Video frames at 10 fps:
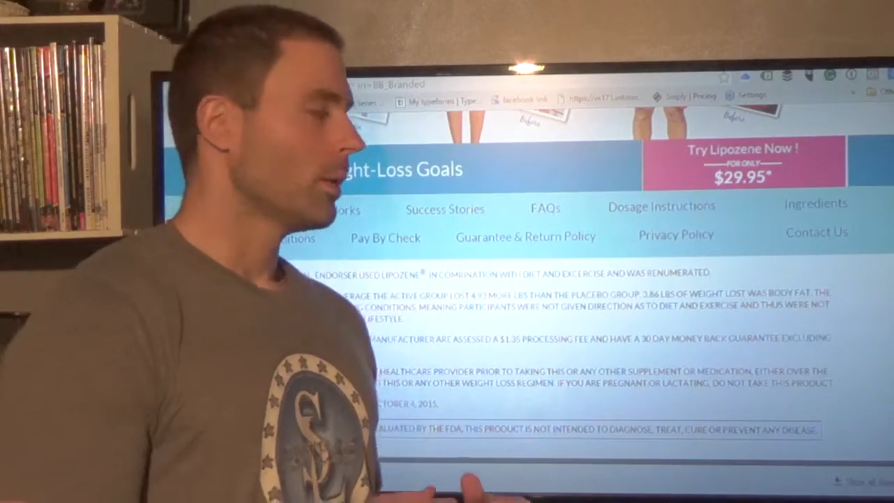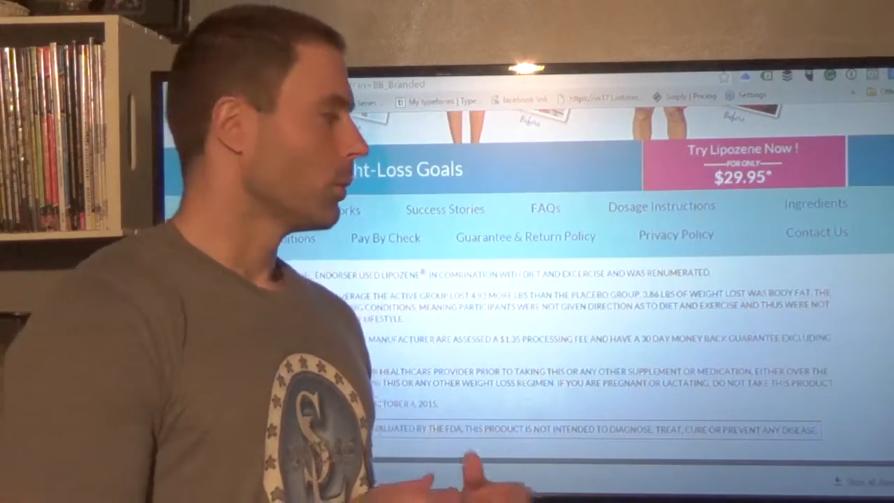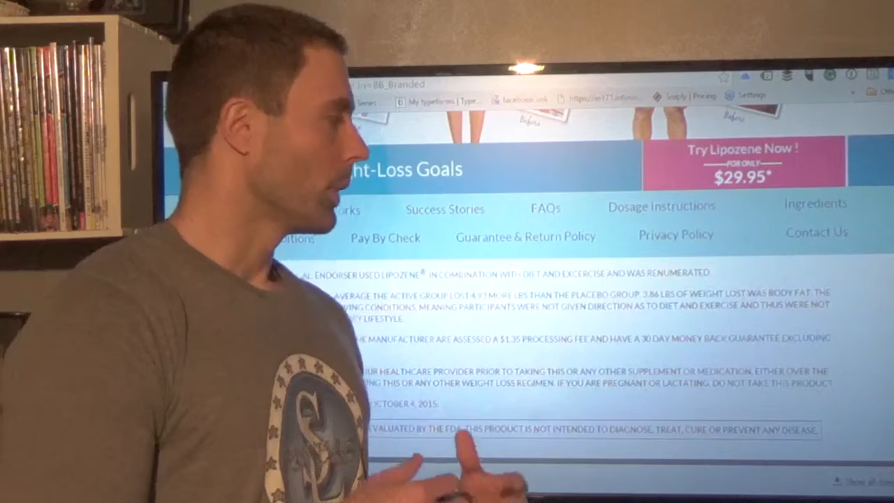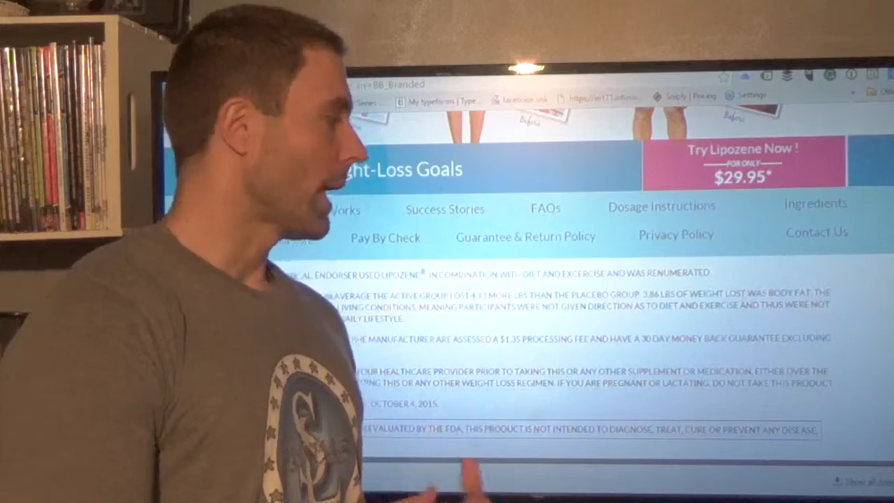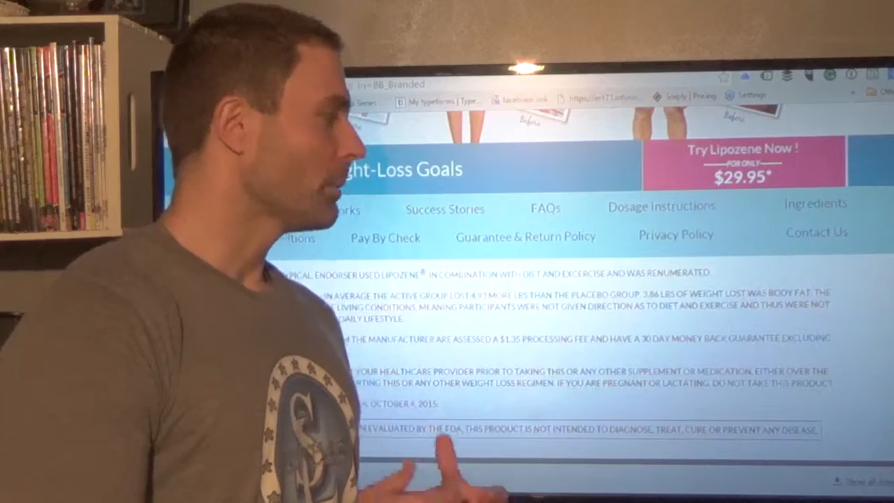
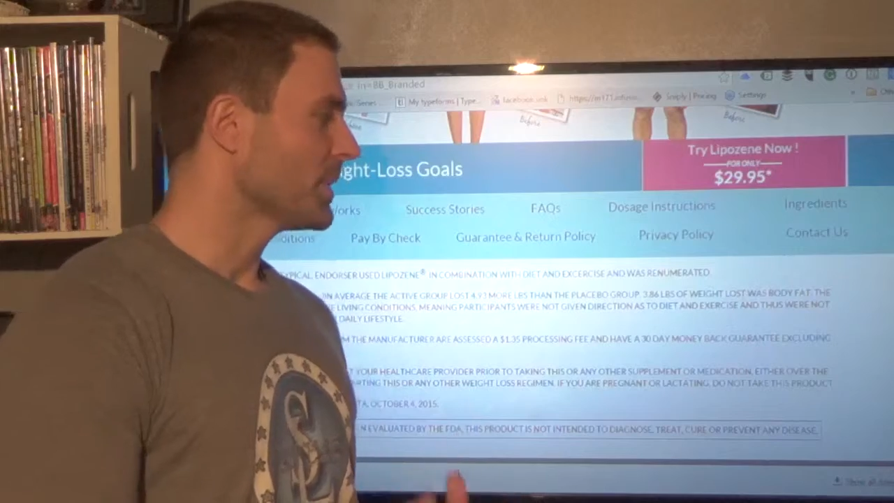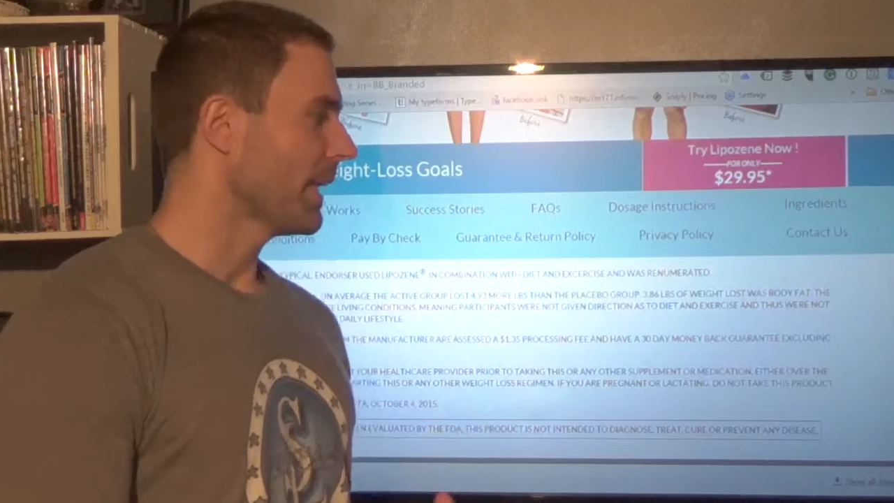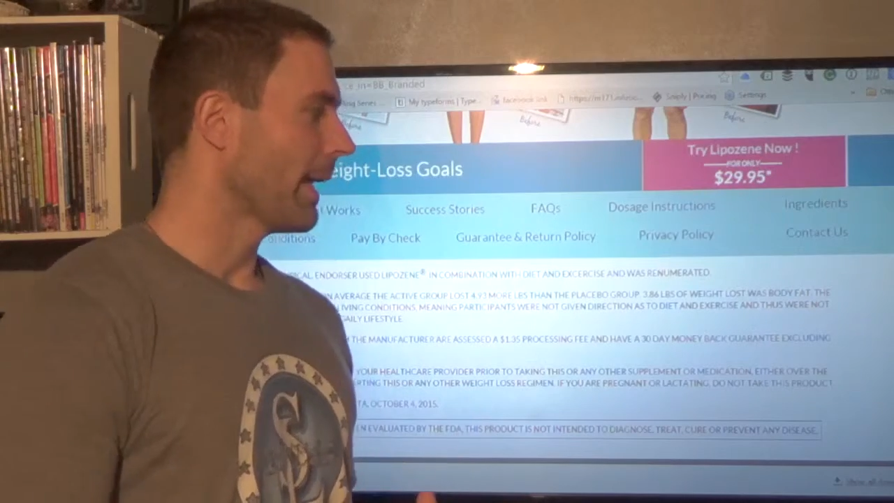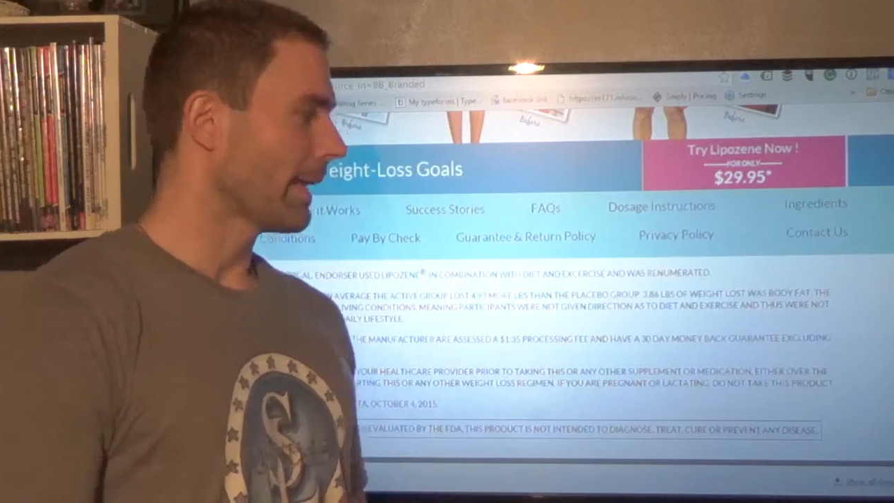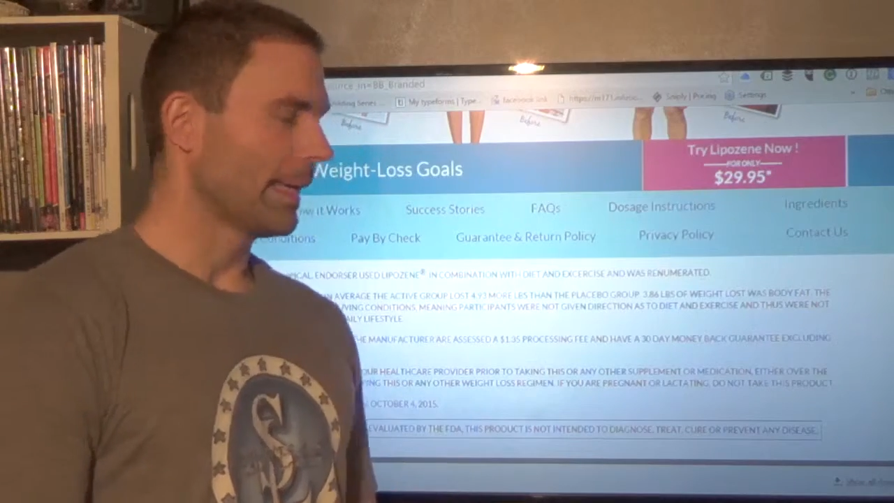what I'm
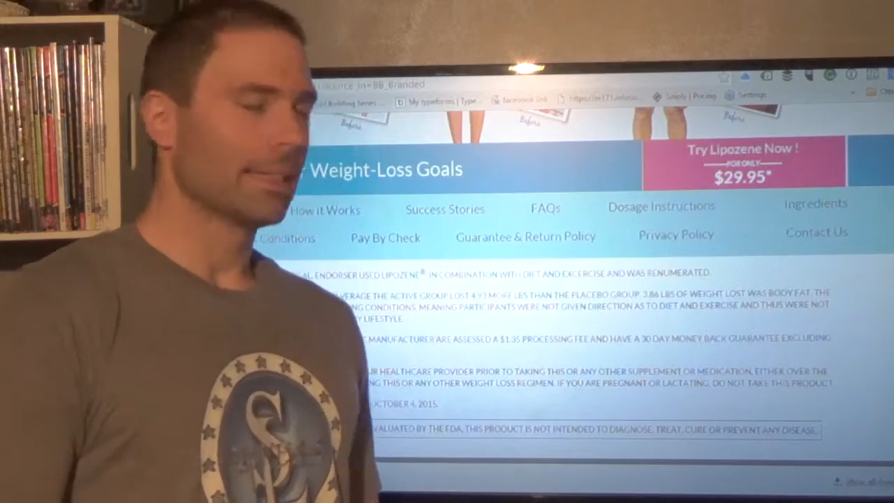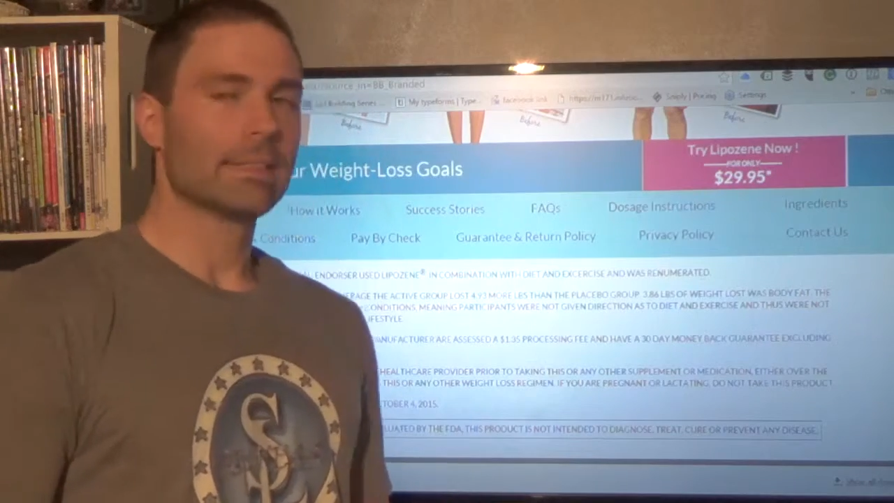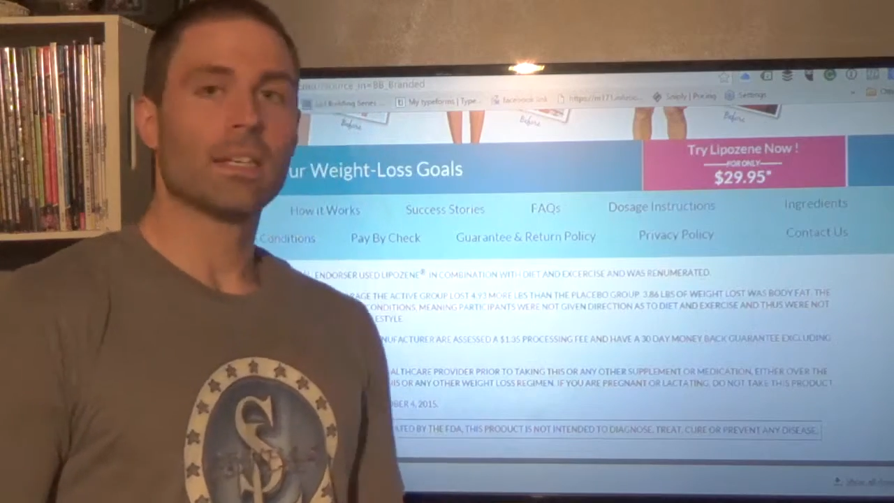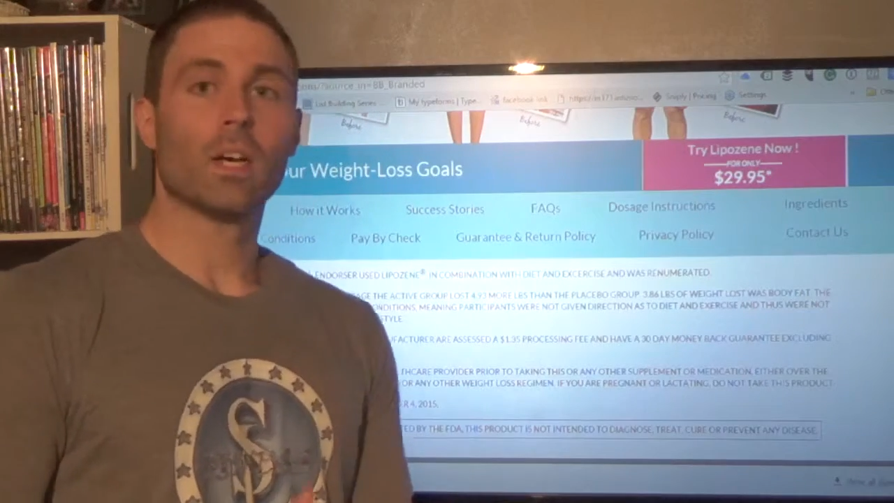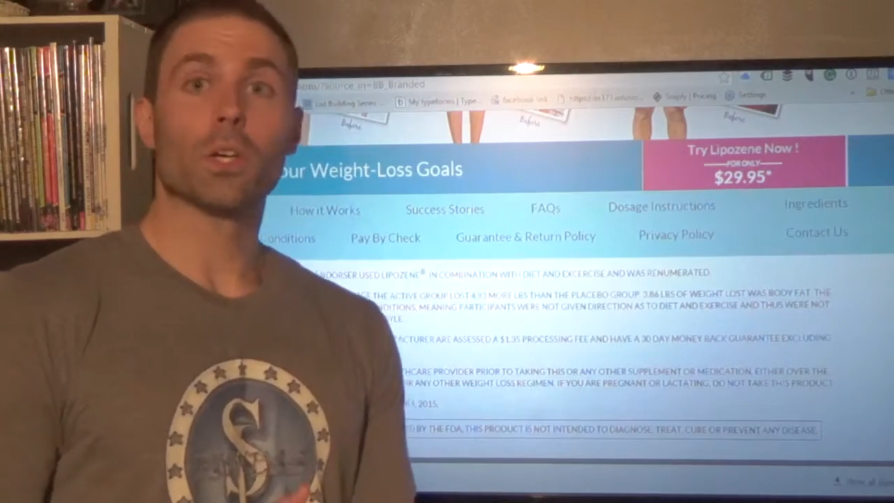saying
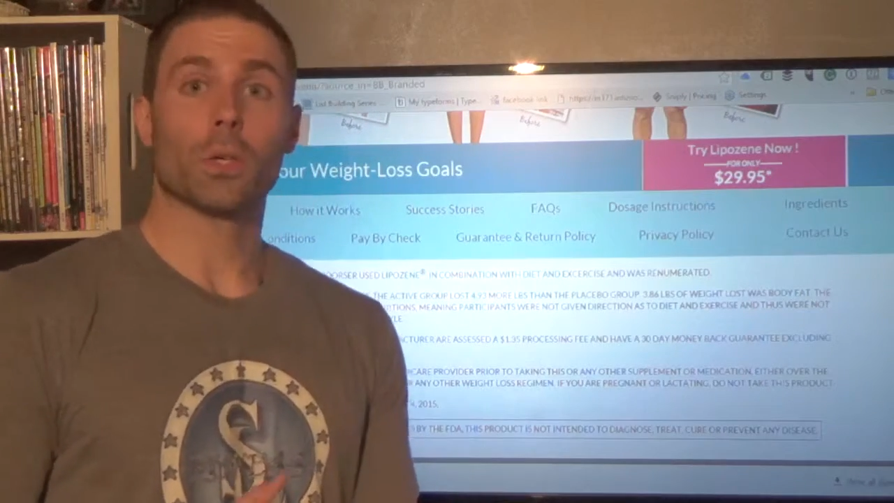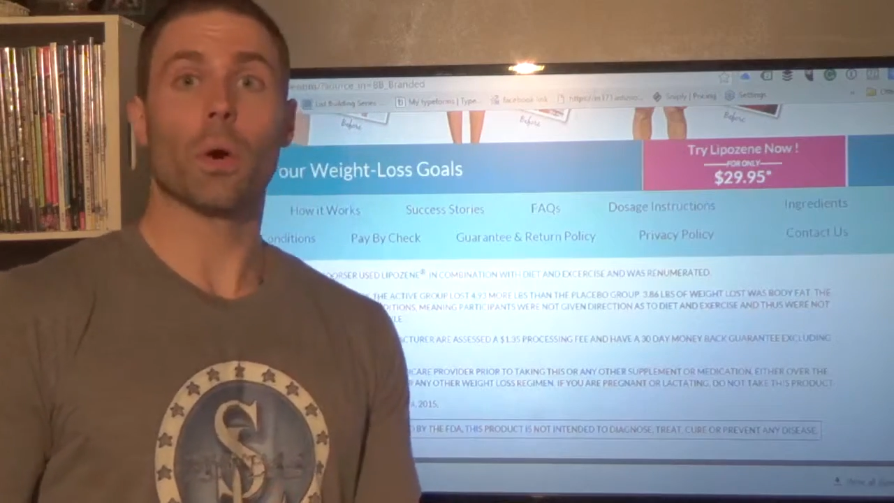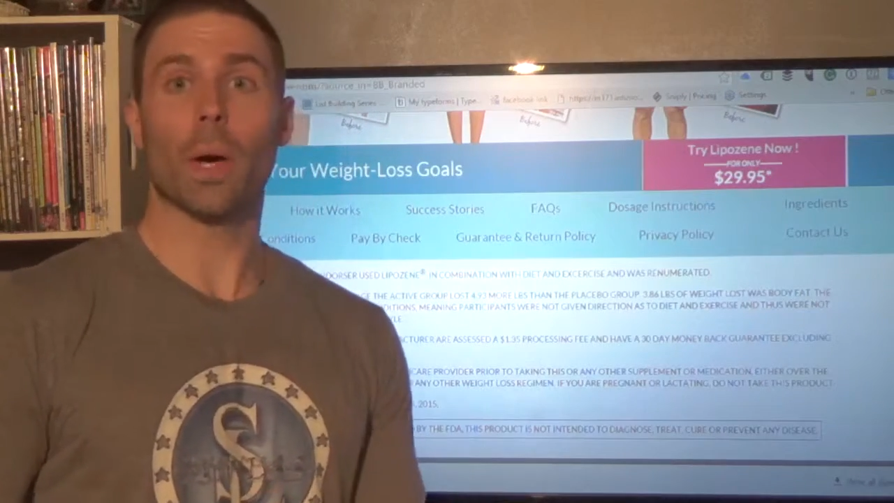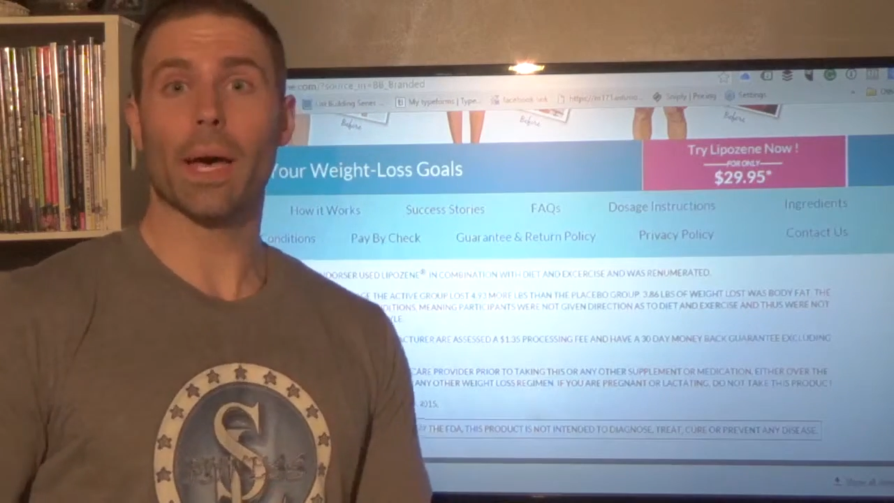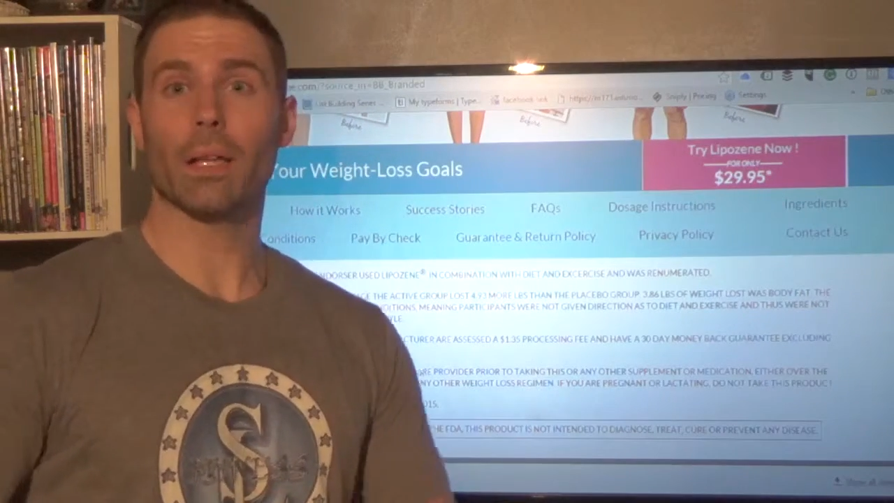is
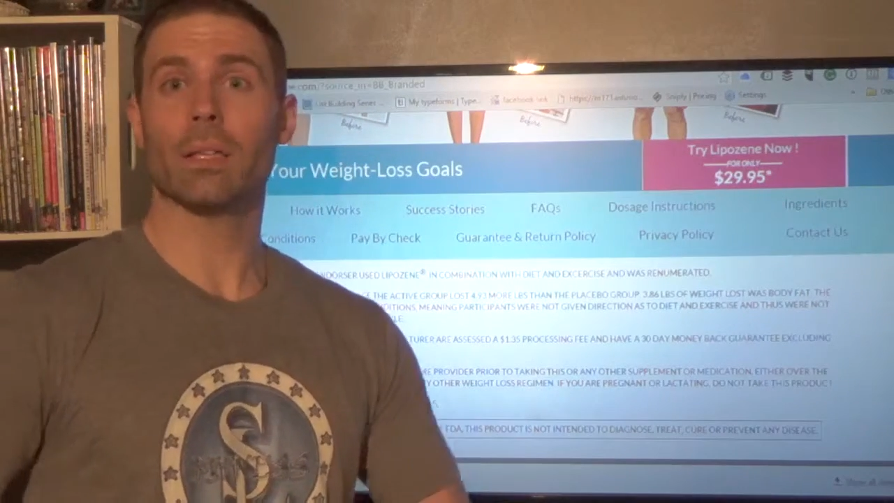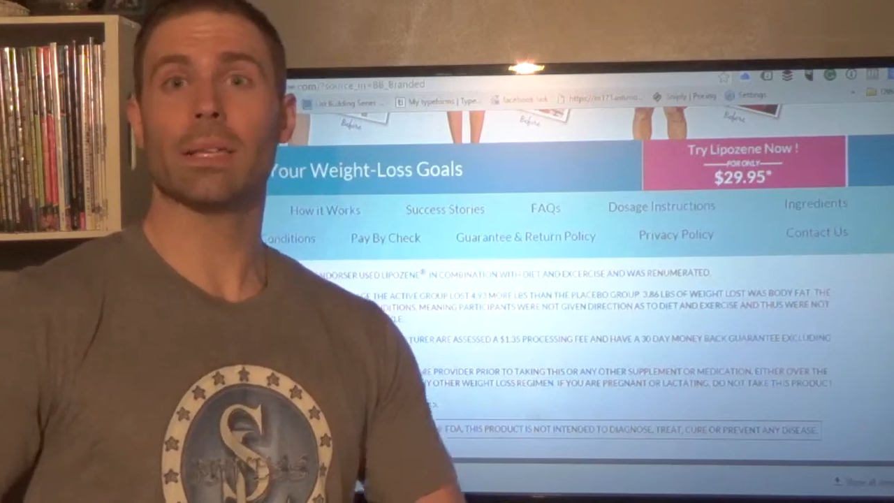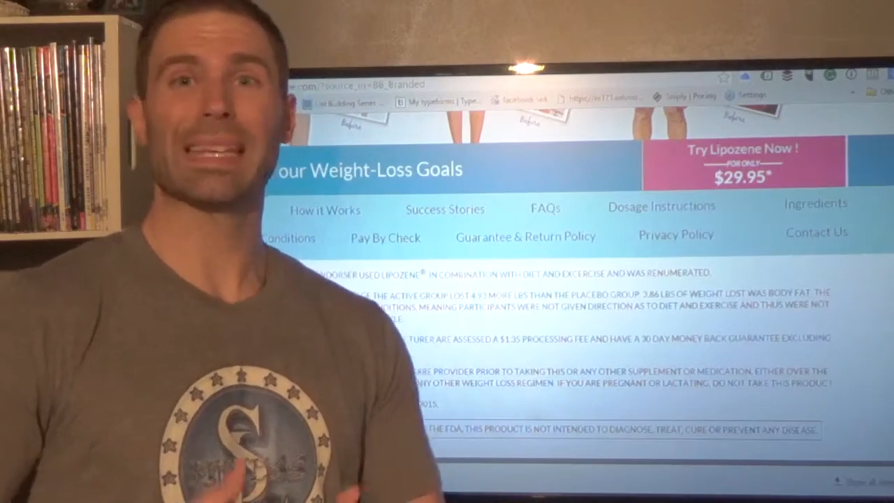go out,